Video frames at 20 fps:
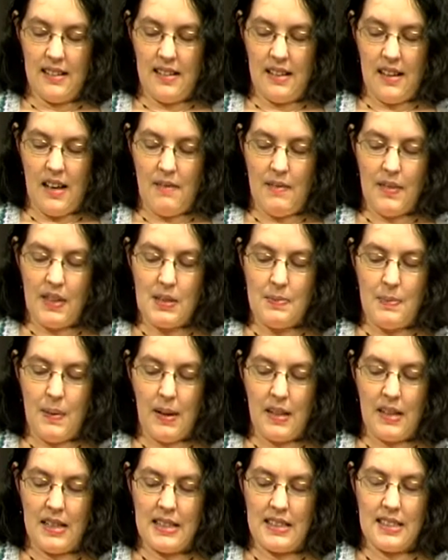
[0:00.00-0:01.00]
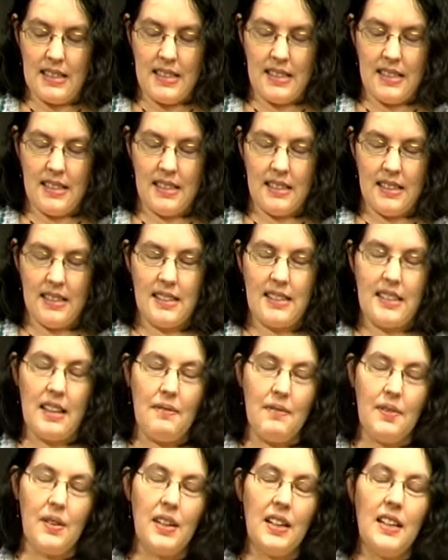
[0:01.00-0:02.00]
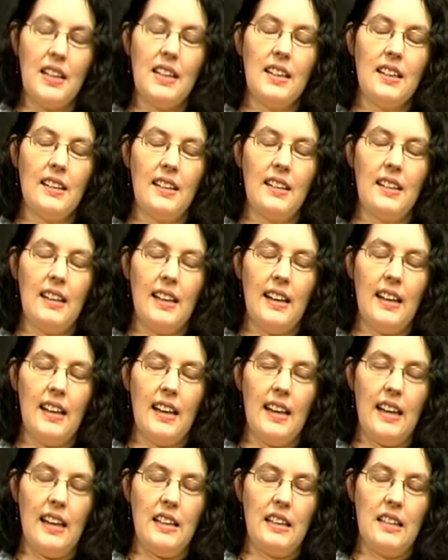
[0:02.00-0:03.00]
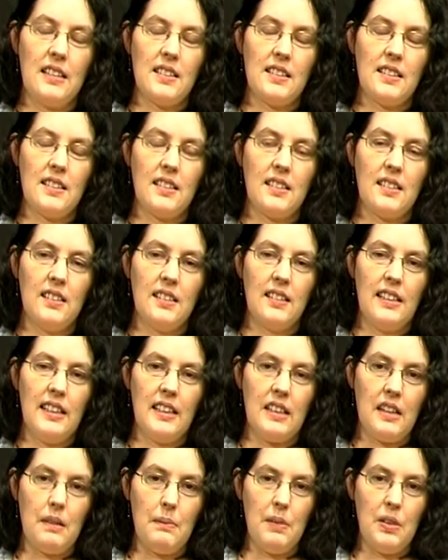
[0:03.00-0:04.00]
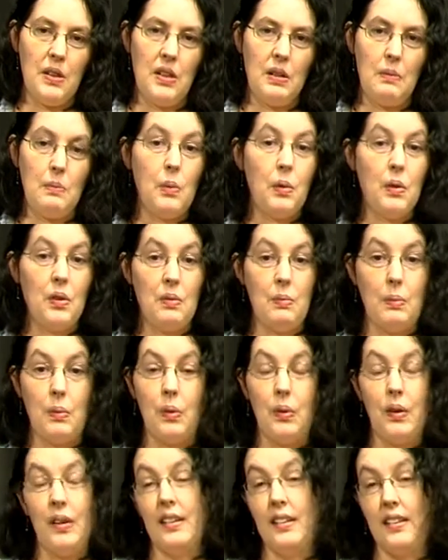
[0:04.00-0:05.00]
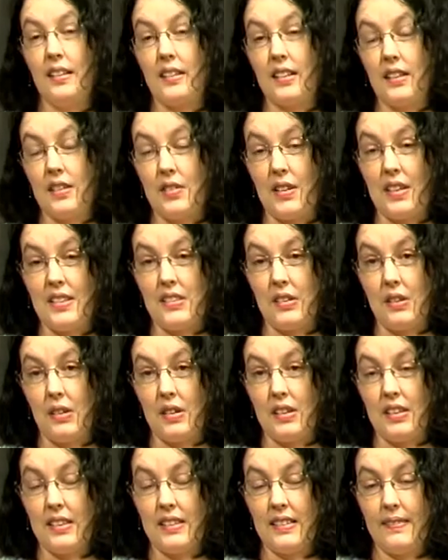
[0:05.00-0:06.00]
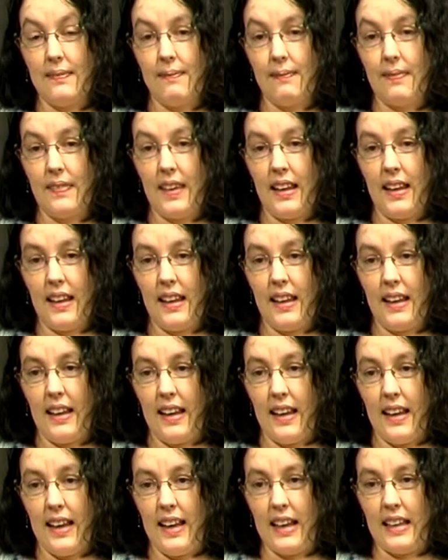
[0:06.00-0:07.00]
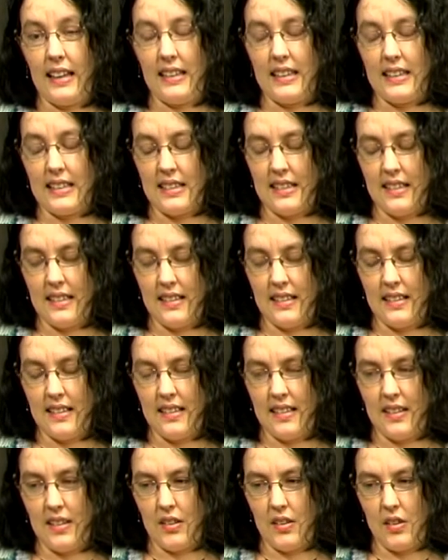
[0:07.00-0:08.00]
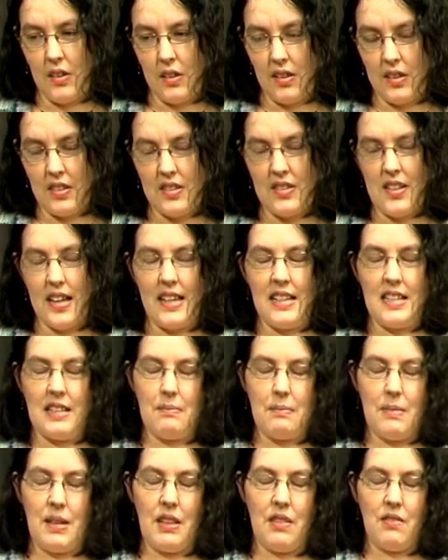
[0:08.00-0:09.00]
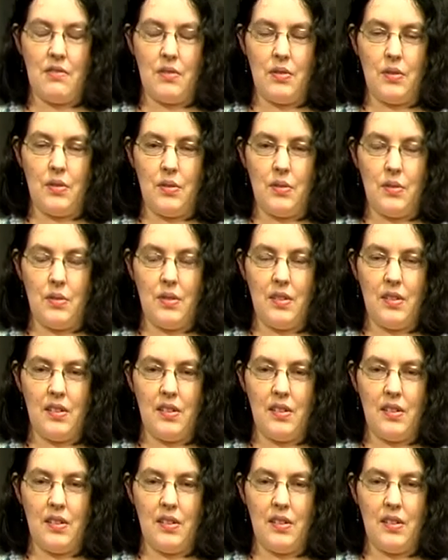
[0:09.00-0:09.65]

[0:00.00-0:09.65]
I've experienced suffering, and yet I'm learning more and more to trust God, and God is changing me through